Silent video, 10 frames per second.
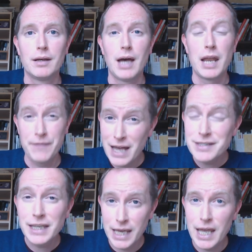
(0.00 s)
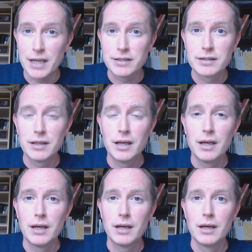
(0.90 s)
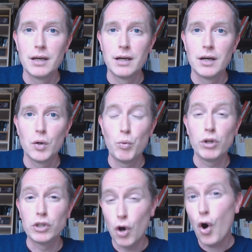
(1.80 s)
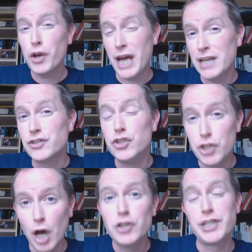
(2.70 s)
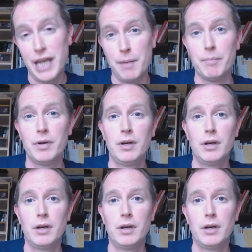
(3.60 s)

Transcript: And if that is the case, well, God has judged him